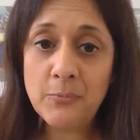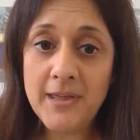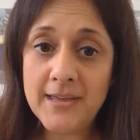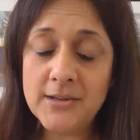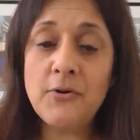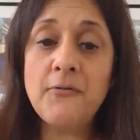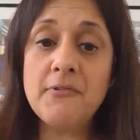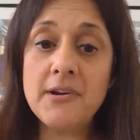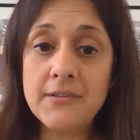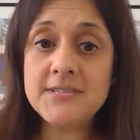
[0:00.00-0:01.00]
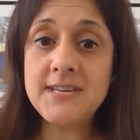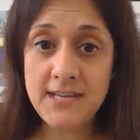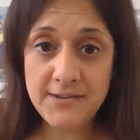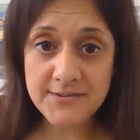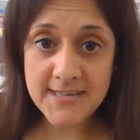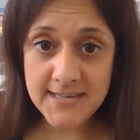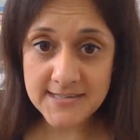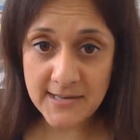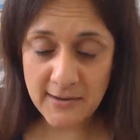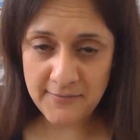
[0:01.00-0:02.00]
we can offer another TUC
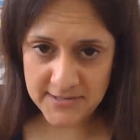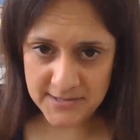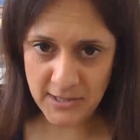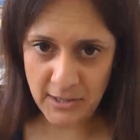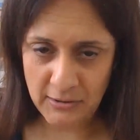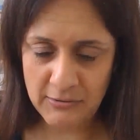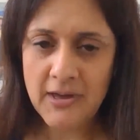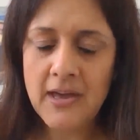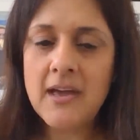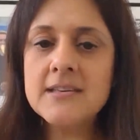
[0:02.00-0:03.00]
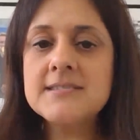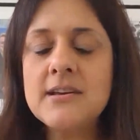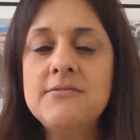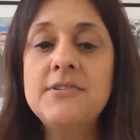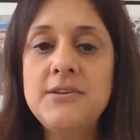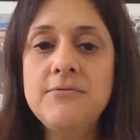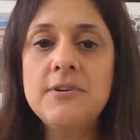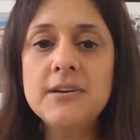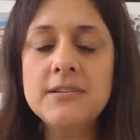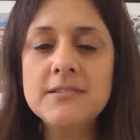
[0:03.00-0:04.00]
service to you so that you
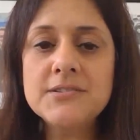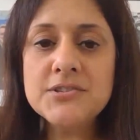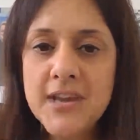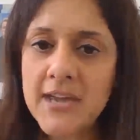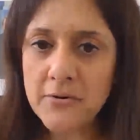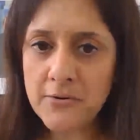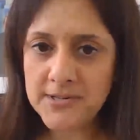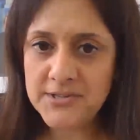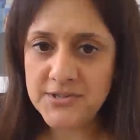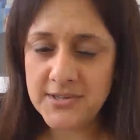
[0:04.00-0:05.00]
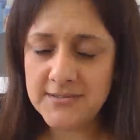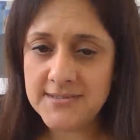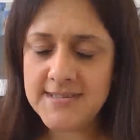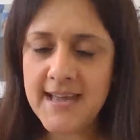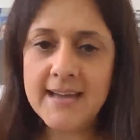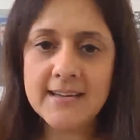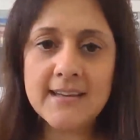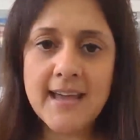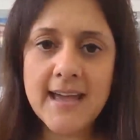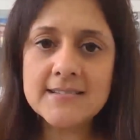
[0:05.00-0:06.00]
can share your questions
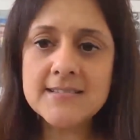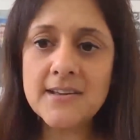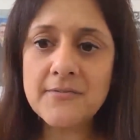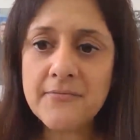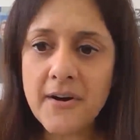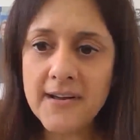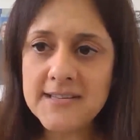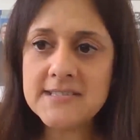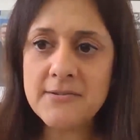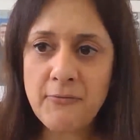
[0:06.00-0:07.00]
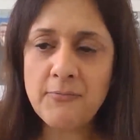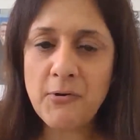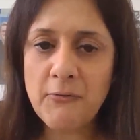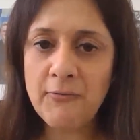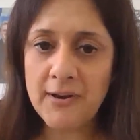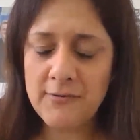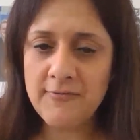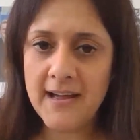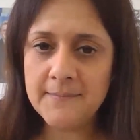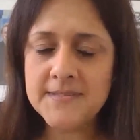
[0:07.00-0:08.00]
and get advice from your fellow
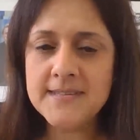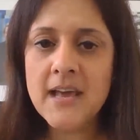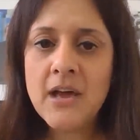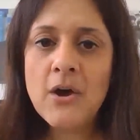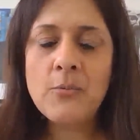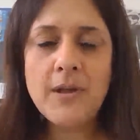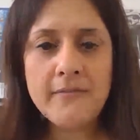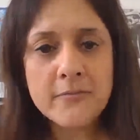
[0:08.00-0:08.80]
reps. We